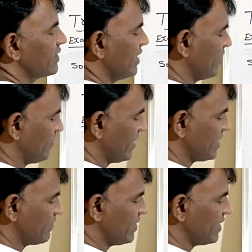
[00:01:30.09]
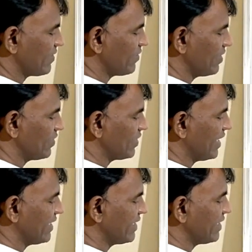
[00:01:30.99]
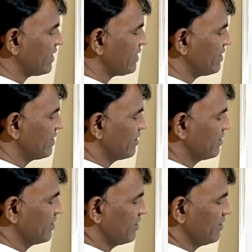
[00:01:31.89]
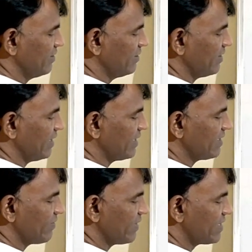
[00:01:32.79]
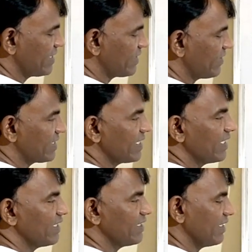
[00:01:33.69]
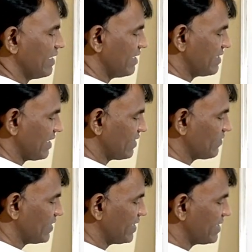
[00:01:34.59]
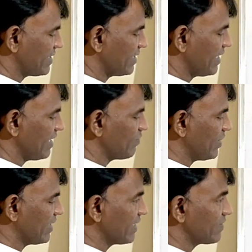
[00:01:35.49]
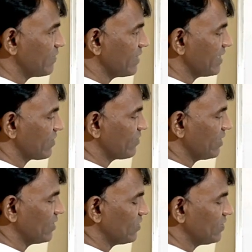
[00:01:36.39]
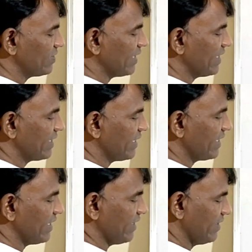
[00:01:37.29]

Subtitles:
A plus b equal to 90. That is the first equation. And second one is a minus b equal to 30.